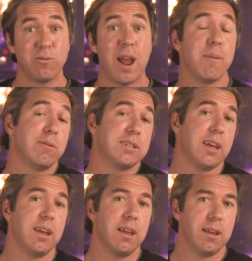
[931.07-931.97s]
The rabbi would
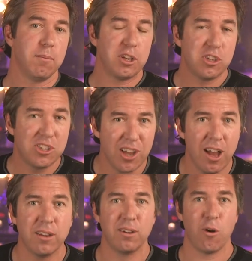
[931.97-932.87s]
say, my
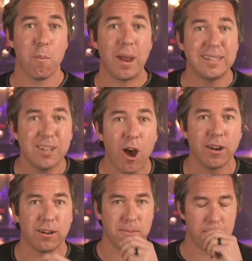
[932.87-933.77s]
son or my
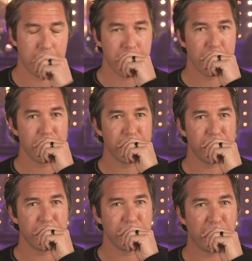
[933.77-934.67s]
daughter,
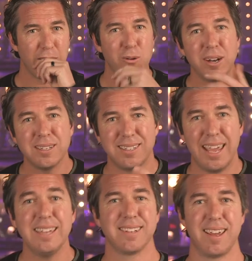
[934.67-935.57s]
what does it
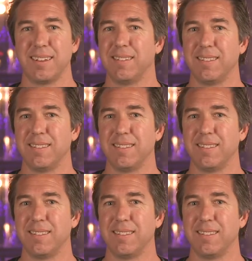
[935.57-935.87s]
taste like?